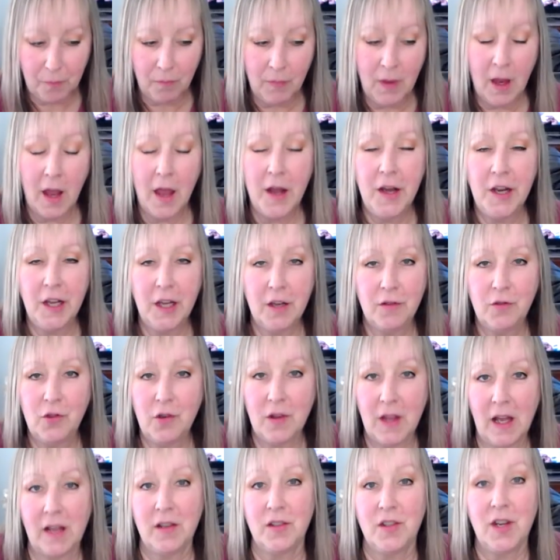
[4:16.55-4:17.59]
And it gives you
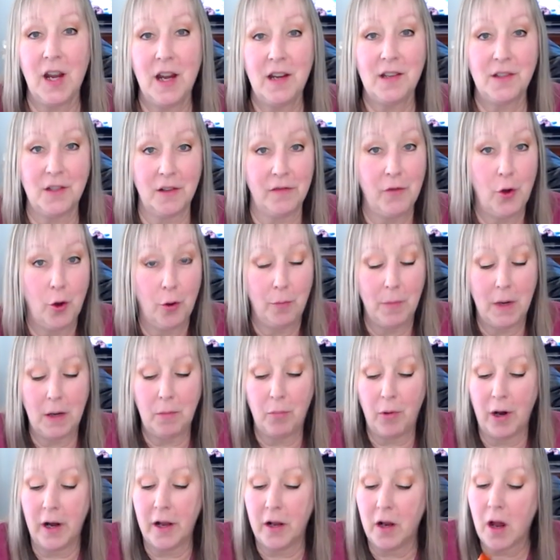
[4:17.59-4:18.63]
that taste of homemade
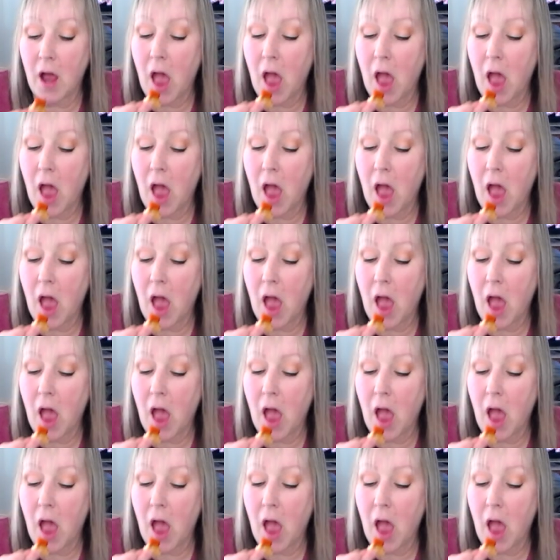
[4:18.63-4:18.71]
bread.